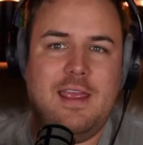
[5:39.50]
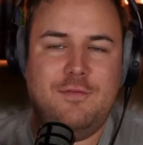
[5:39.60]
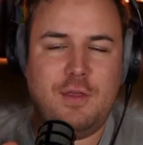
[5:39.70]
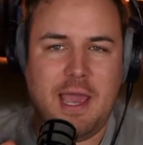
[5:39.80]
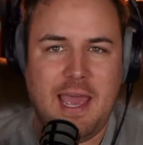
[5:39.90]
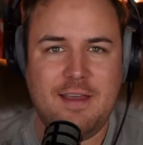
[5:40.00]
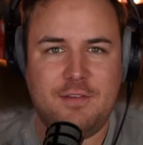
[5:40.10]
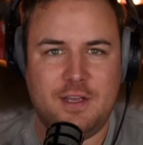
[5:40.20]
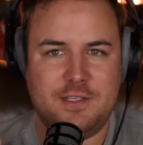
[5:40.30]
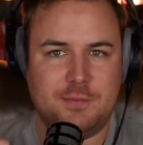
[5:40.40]
you have
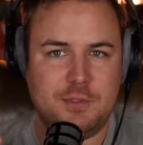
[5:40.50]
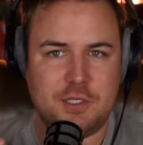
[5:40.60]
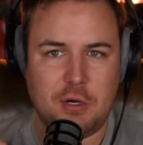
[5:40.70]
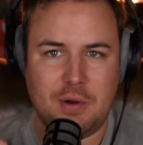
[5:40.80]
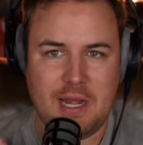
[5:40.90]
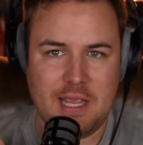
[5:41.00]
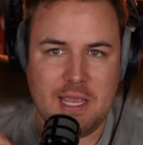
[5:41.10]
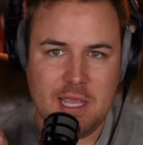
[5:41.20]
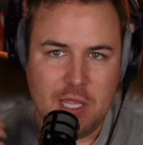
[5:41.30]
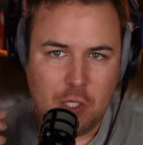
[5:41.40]
customers already,
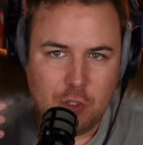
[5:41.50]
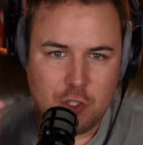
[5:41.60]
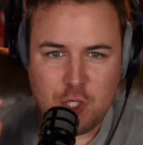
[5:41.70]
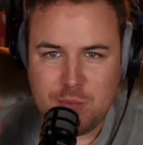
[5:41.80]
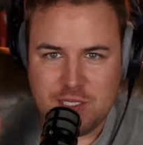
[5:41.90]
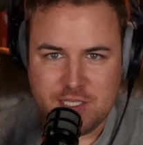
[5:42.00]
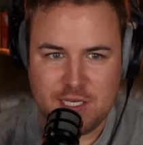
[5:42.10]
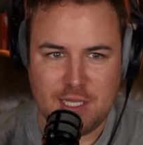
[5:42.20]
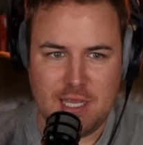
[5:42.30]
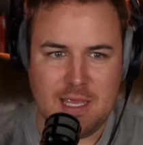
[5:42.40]
you should be
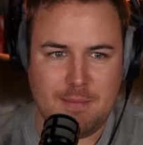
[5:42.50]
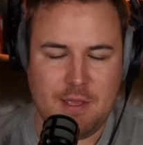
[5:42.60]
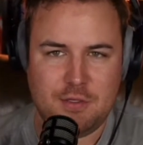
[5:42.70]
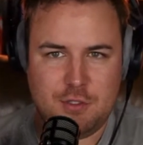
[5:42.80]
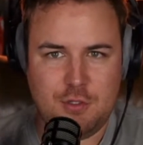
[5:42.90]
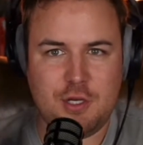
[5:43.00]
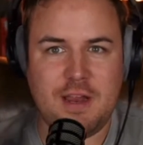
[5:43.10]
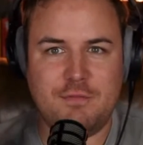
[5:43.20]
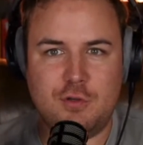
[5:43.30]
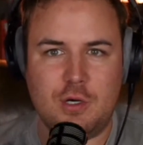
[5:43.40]
sending emails. You should
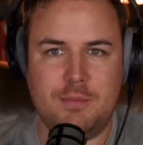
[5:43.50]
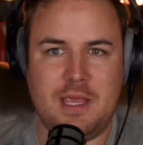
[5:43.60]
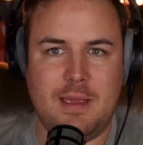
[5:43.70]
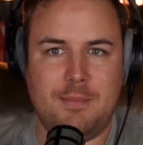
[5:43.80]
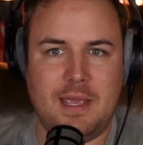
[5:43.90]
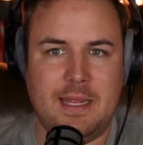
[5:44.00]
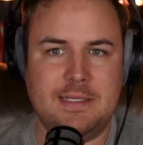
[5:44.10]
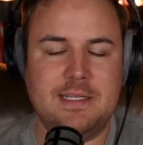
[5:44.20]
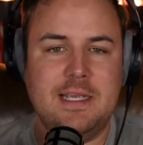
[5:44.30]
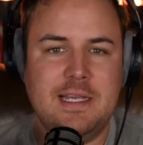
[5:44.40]
have drip
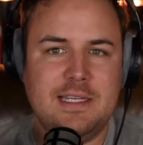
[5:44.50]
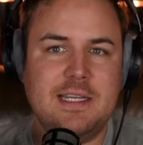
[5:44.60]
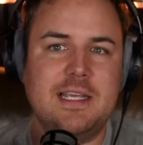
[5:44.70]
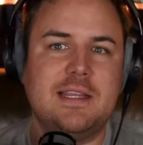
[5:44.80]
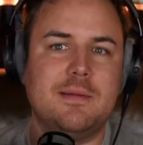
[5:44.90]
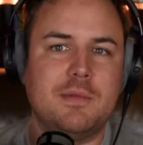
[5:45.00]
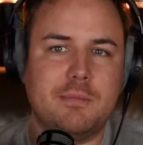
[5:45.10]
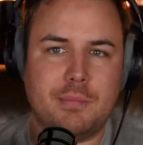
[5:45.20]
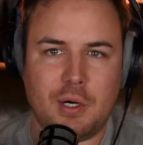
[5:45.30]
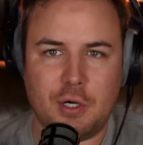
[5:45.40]
campaigns to get them to
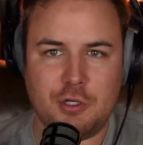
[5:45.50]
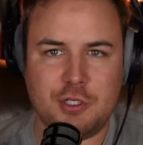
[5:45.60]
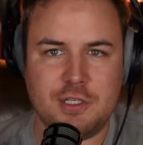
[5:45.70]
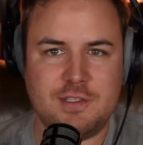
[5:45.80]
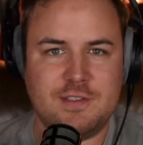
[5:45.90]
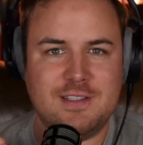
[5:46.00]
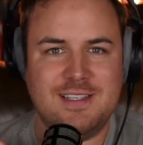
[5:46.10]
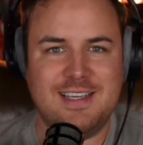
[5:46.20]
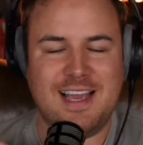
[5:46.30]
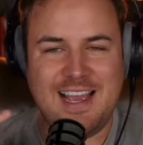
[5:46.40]
purchase
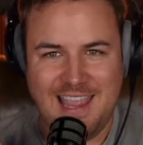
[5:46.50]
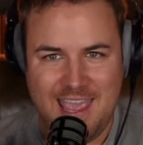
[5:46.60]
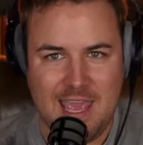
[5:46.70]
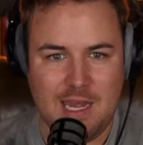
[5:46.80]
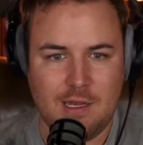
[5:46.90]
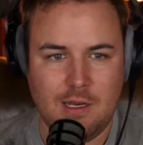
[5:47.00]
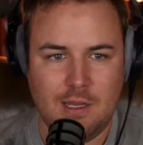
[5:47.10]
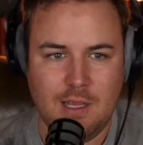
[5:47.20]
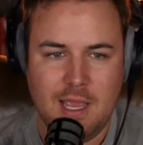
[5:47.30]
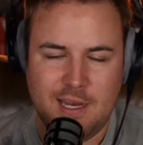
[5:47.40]
again.
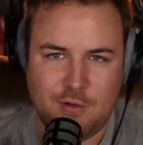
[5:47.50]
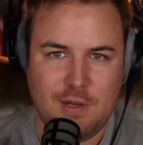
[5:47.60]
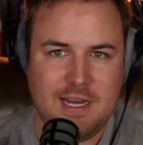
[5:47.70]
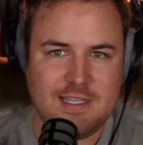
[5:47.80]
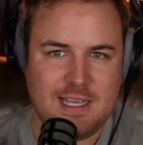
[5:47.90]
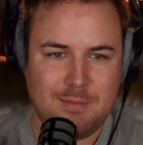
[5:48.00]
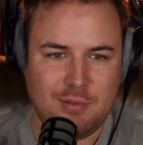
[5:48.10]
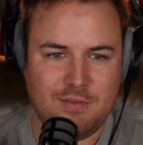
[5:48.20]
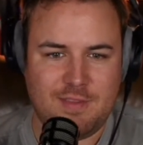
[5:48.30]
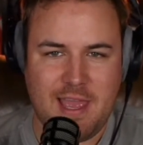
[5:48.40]
And a great
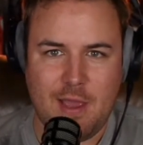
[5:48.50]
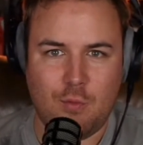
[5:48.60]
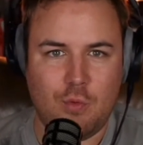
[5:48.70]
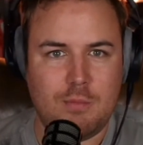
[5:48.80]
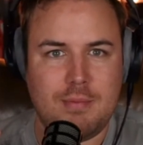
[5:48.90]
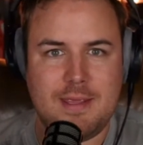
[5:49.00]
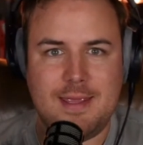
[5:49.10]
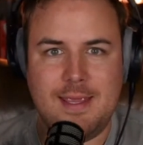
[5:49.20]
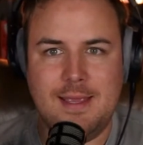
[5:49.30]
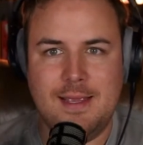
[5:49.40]
example of that would
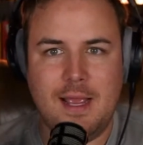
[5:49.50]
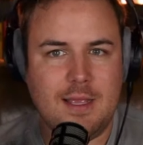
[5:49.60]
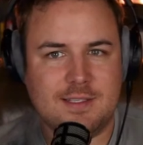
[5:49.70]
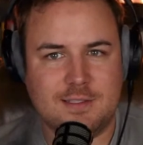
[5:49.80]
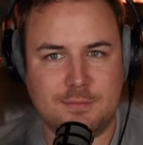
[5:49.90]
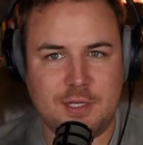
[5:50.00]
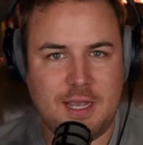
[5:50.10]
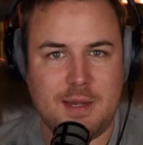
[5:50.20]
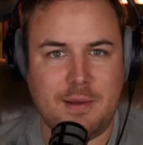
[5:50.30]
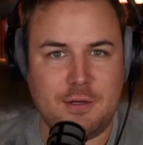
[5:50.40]
be, since I'm
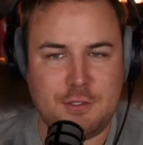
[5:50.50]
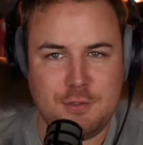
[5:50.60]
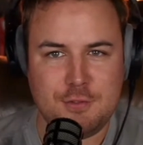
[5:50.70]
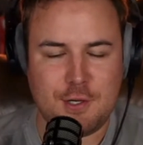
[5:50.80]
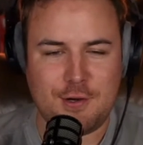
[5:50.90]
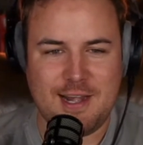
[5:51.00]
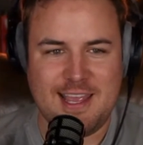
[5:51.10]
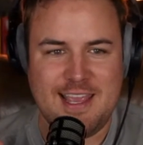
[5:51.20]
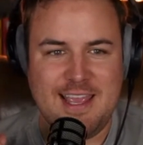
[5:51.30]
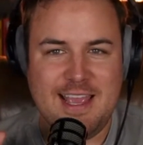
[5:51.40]
talking about shoes
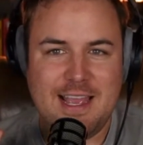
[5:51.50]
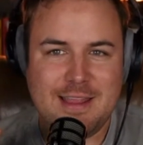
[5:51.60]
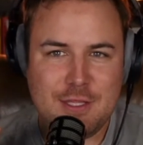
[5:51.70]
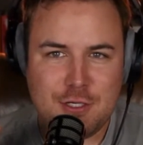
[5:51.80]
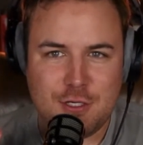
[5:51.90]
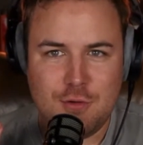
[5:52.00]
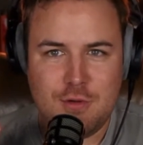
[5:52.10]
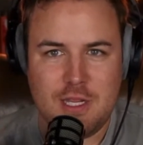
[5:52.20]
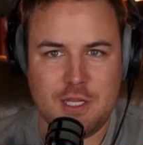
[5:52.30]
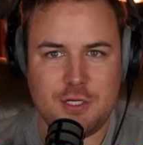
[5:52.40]
already, the shoe
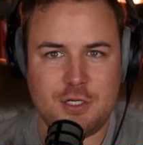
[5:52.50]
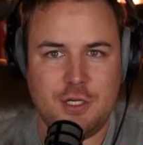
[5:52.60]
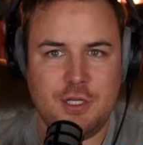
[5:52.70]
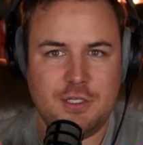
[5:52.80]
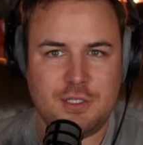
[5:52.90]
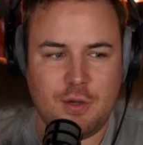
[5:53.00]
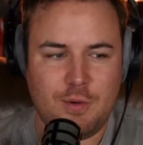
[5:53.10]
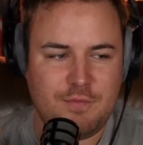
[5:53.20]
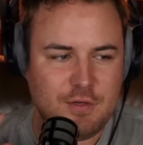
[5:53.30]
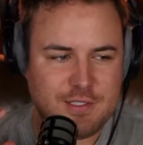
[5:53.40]
niche. So
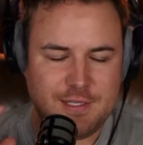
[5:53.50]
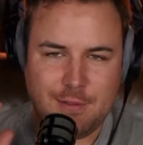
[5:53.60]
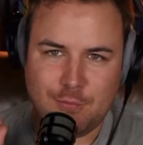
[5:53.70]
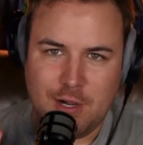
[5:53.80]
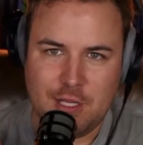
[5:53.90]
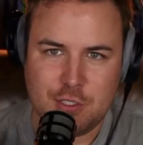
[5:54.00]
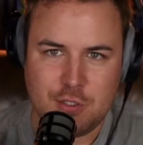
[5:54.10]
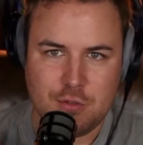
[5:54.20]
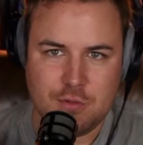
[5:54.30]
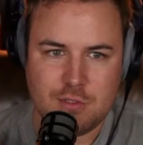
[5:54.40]
if you're selling running
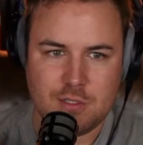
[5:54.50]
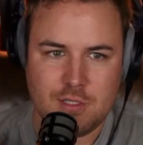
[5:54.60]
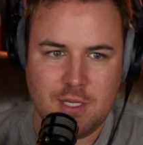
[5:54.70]
shoes